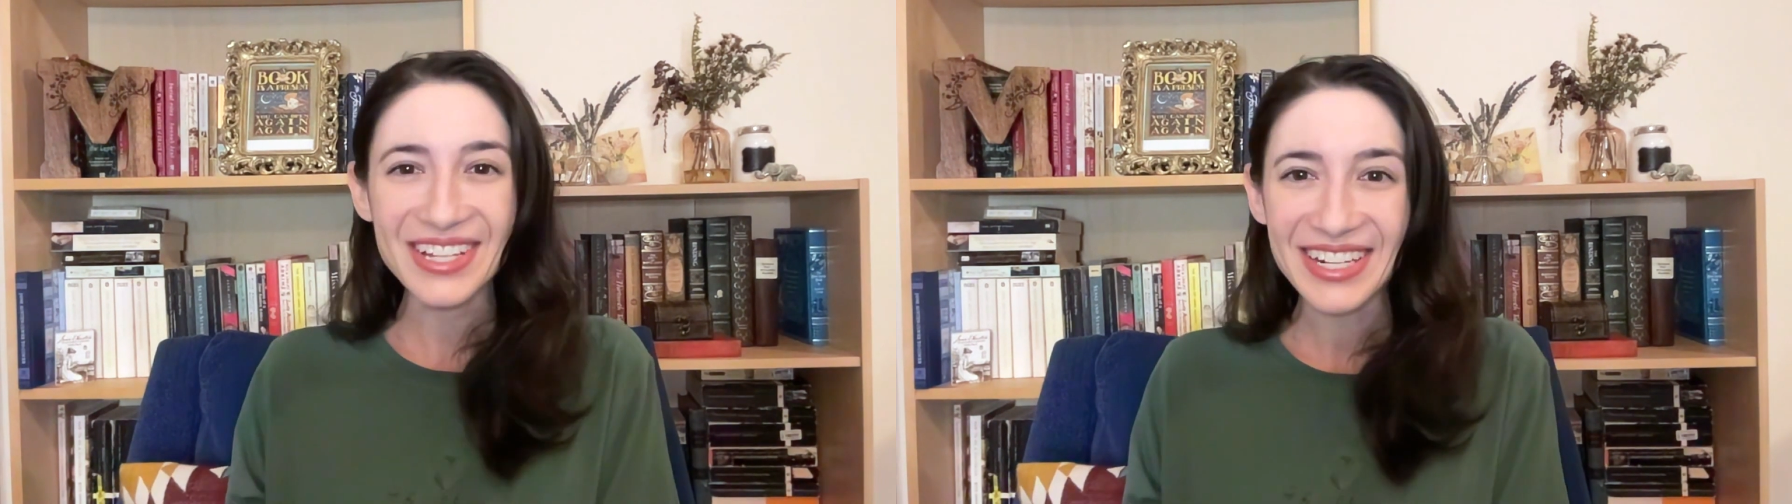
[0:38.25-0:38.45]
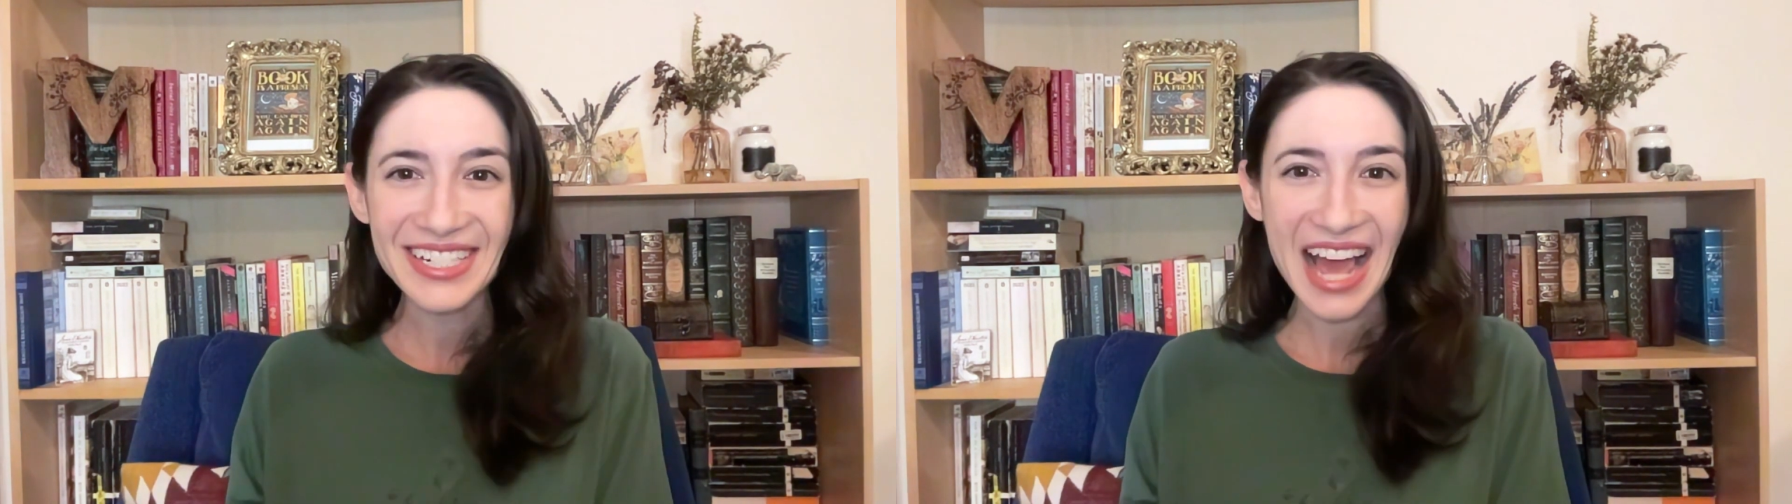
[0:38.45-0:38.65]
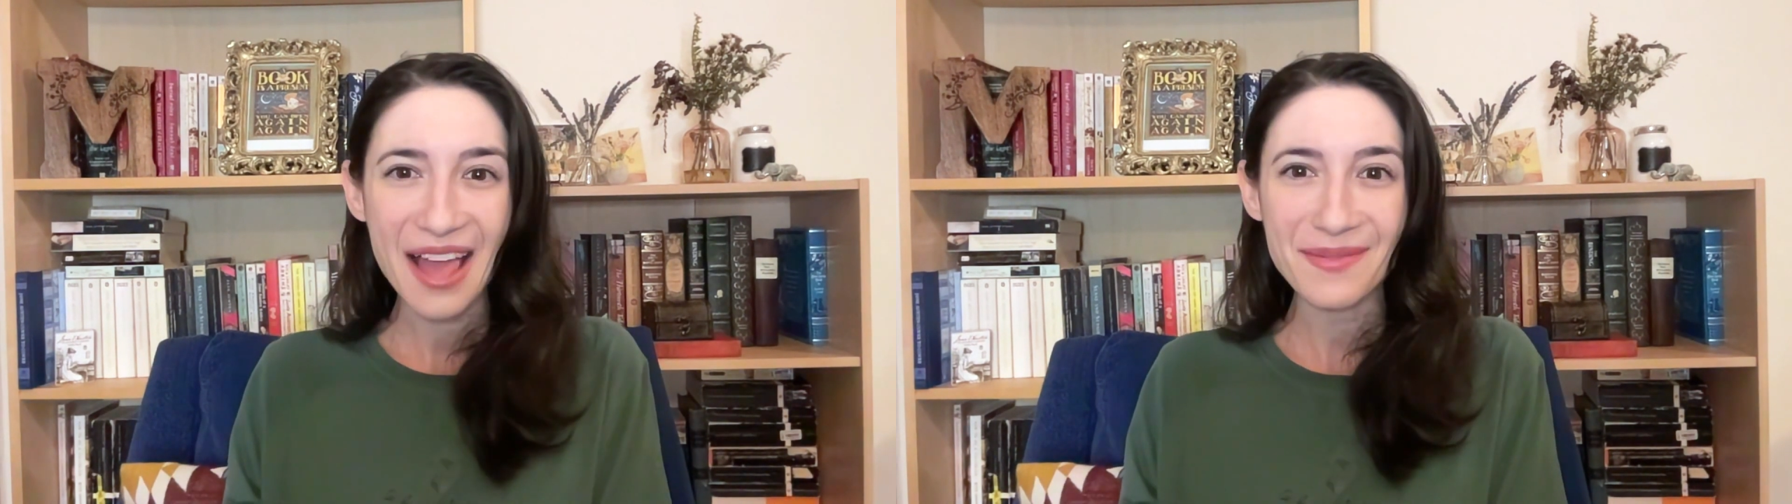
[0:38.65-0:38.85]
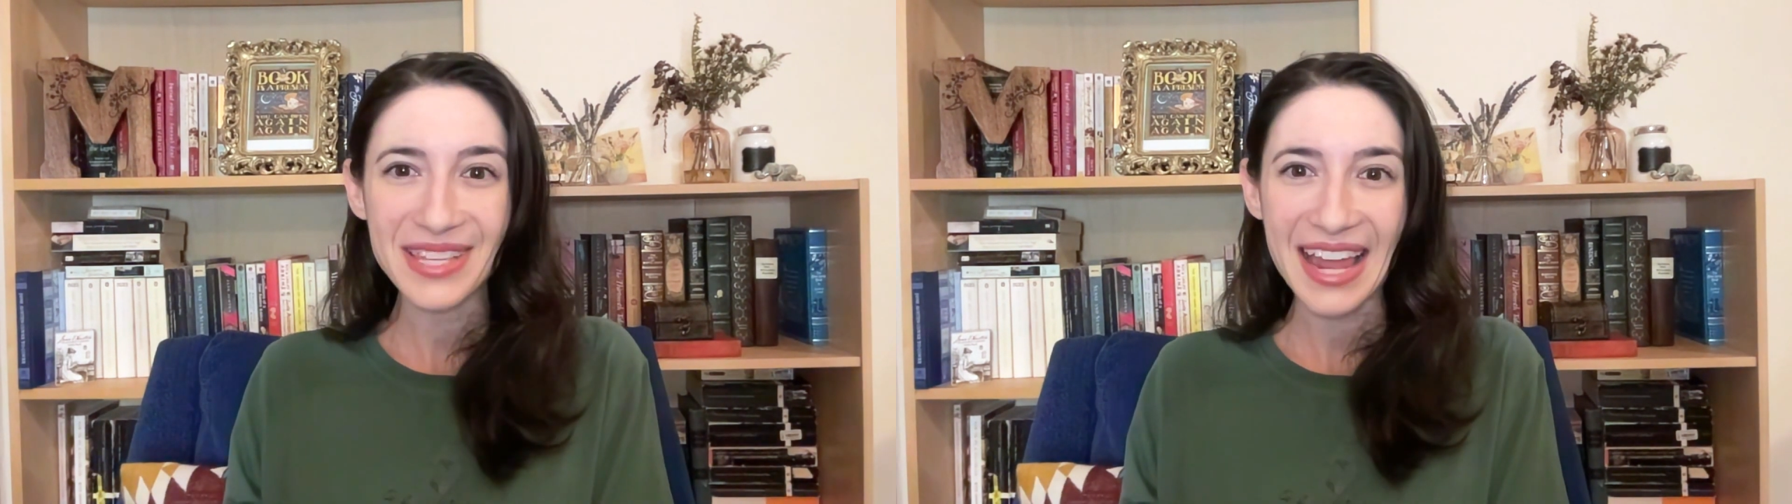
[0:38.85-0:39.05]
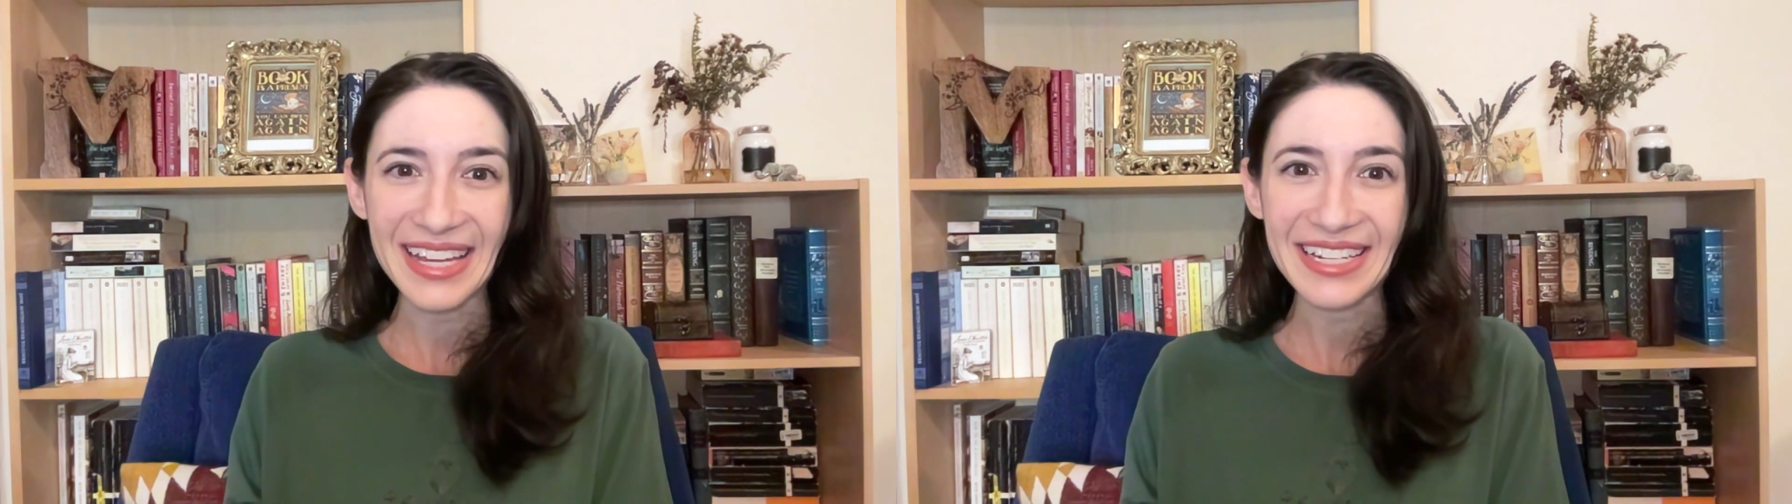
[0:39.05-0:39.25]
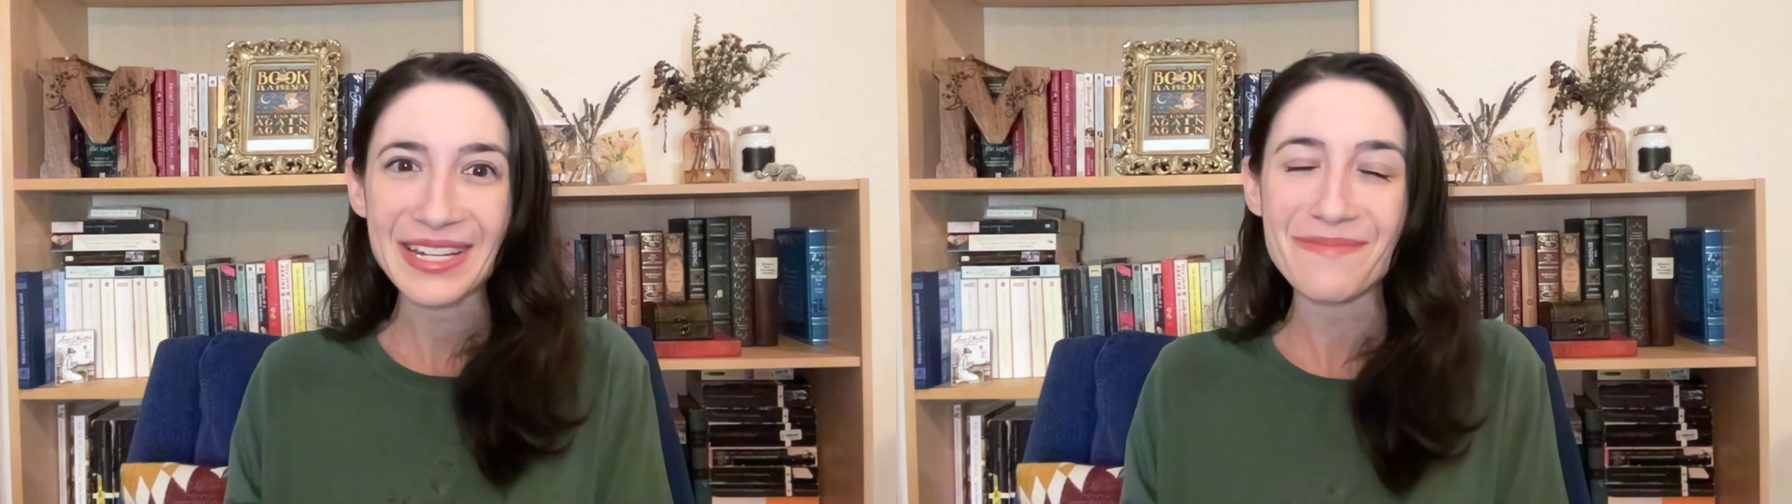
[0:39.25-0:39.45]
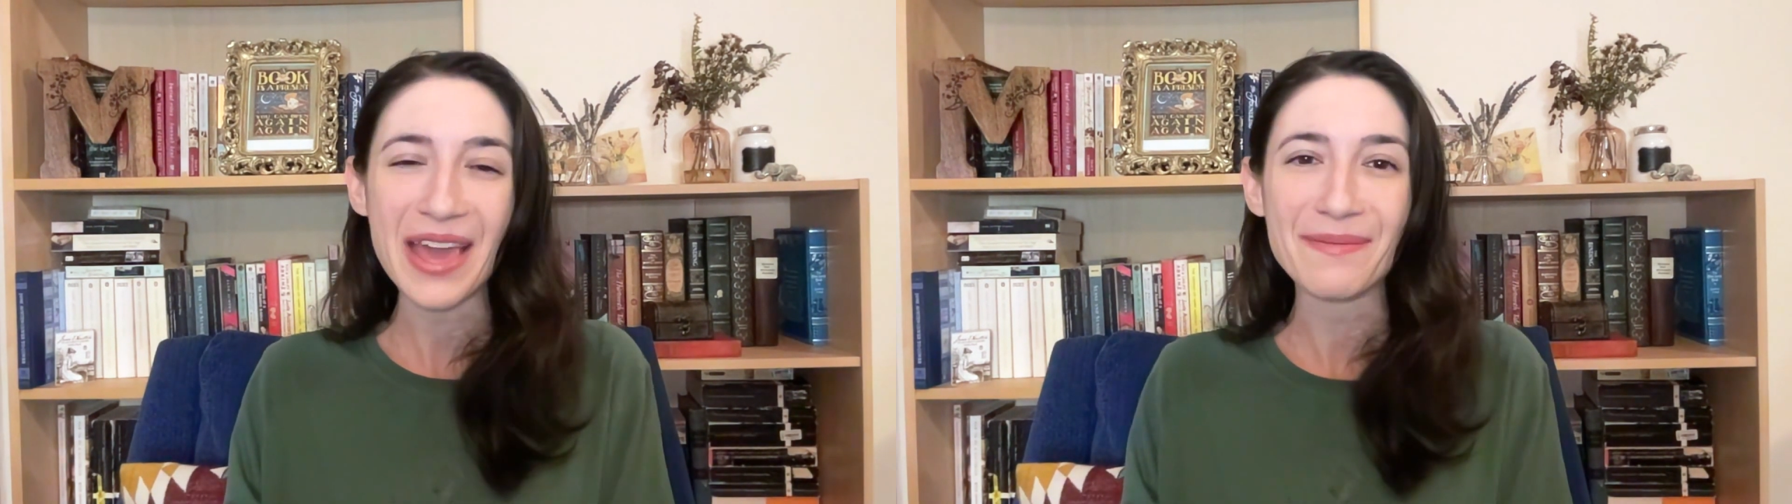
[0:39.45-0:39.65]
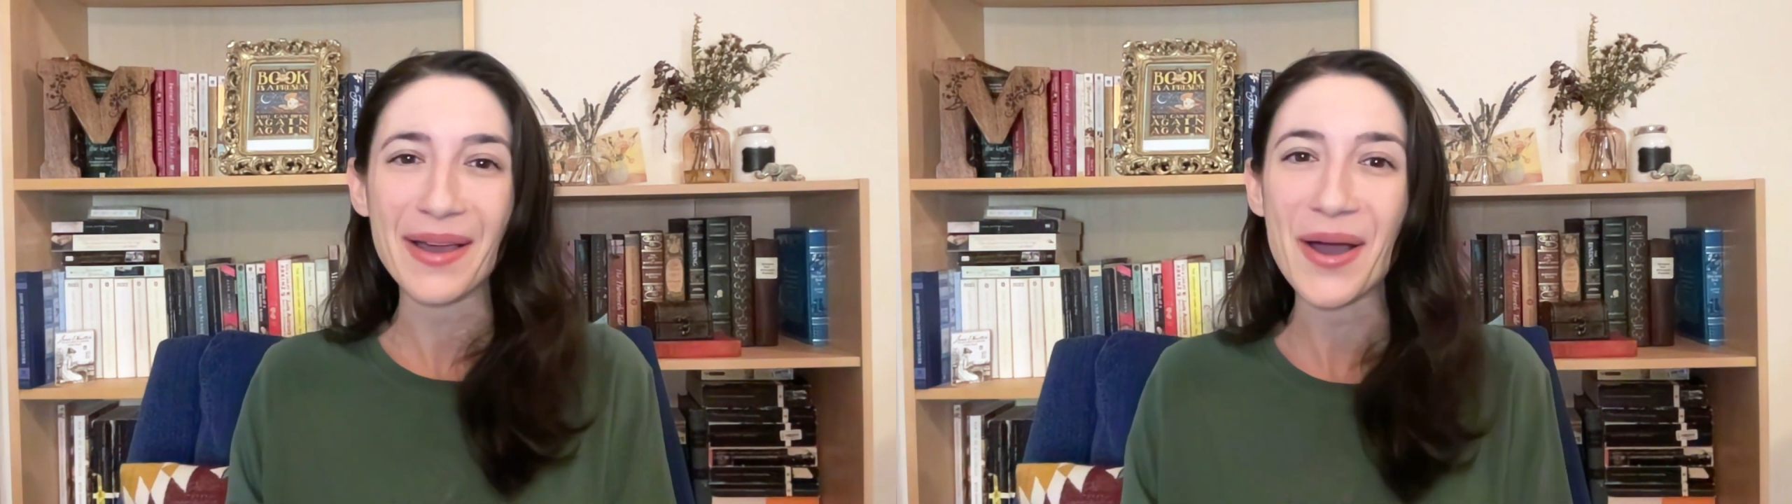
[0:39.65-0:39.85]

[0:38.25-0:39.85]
good a time as any to make my